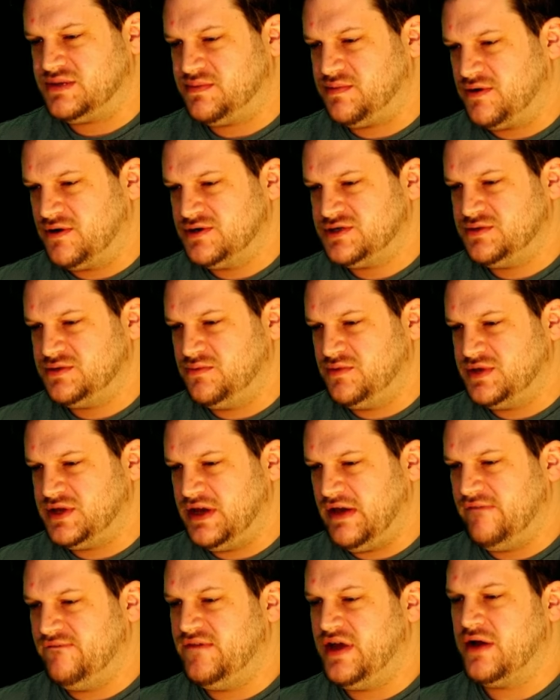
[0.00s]
I, as a person
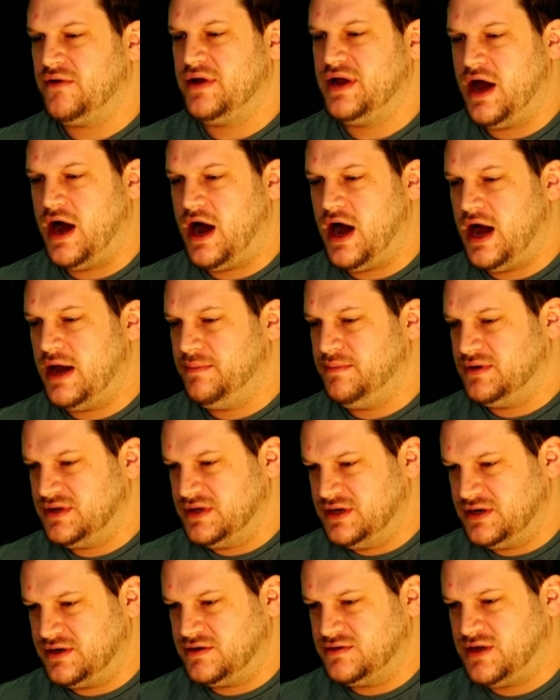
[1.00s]
with a very high
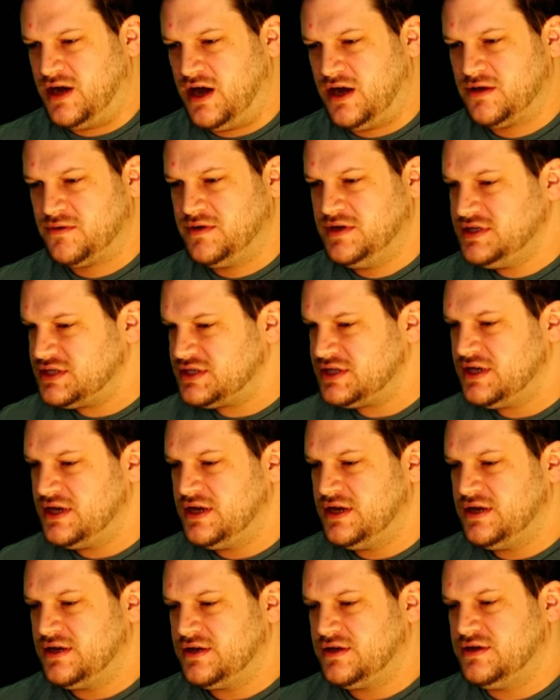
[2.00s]
political tolerance,
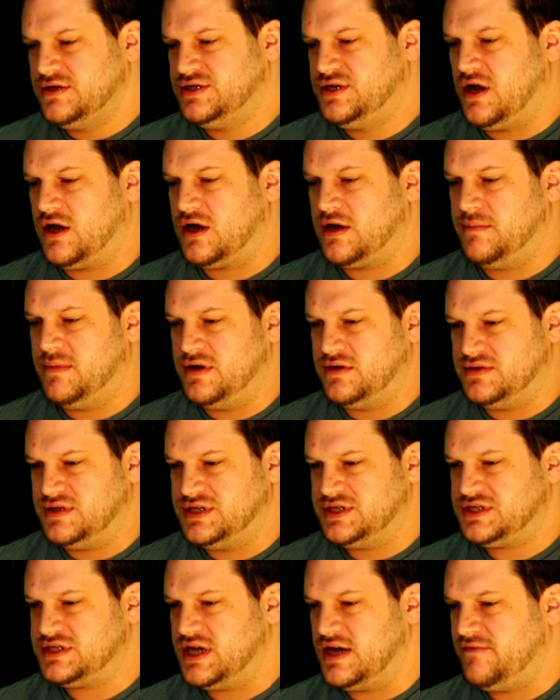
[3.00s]
could talk
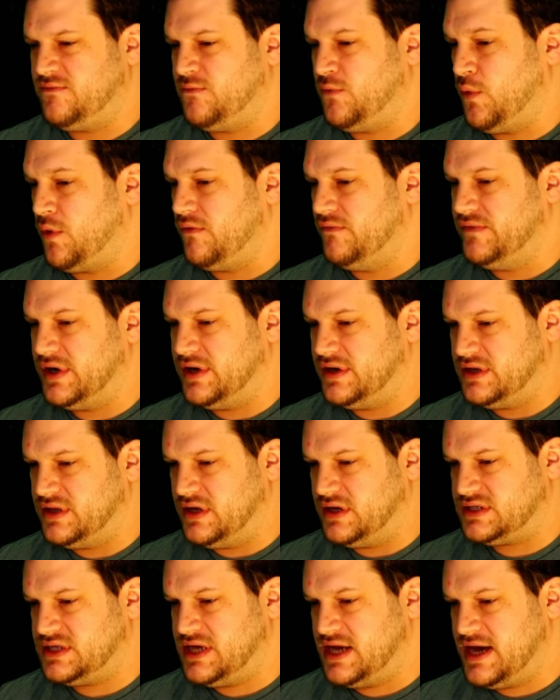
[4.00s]
about this stuff for a very
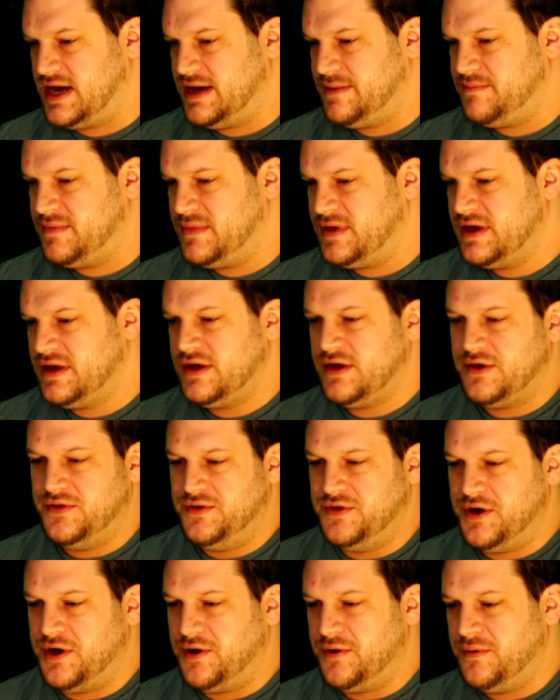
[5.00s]
long time,
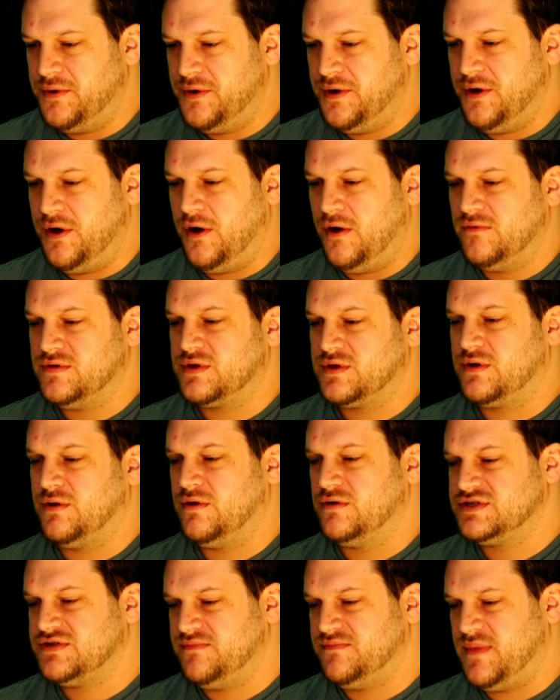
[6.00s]
though over the
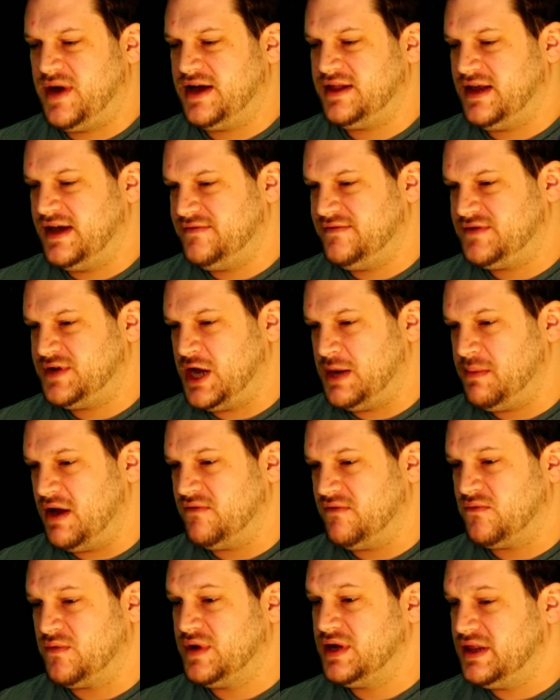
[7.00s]
course of my
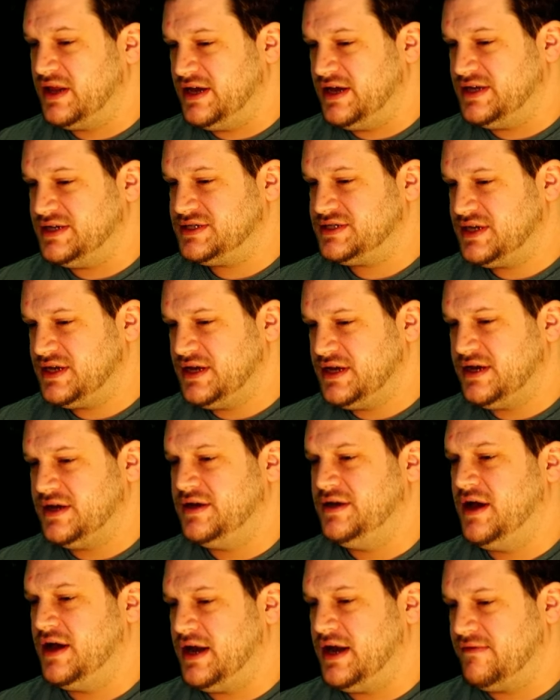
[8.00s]
lifetime, I've realized
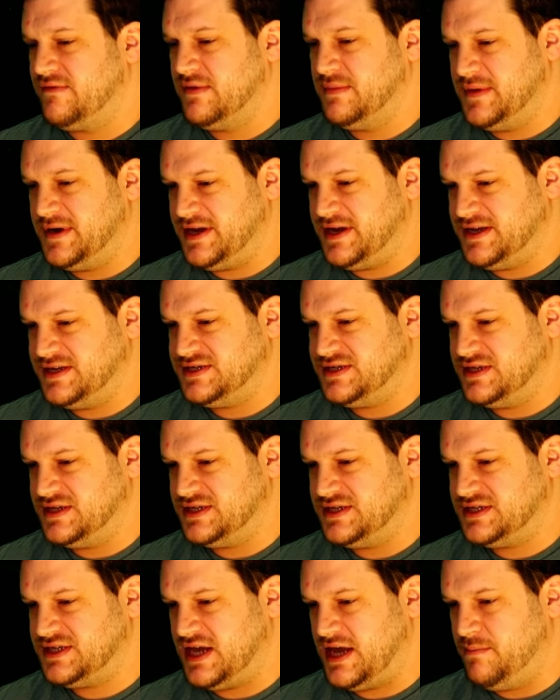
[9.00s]
not everybody is
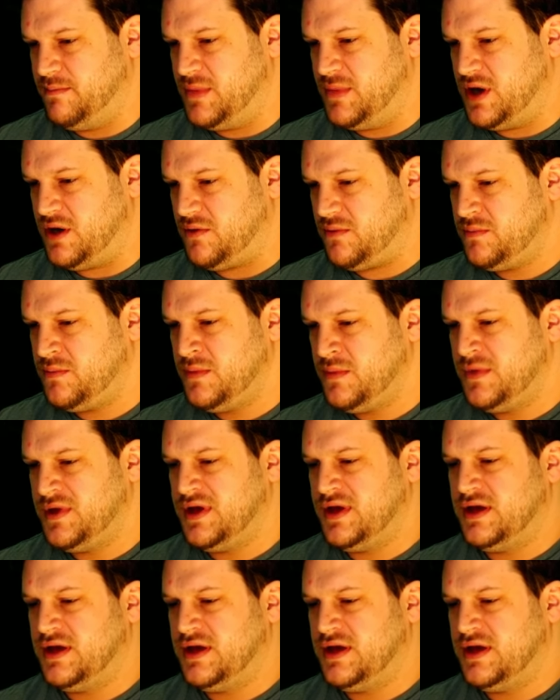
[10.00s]
in the same boat.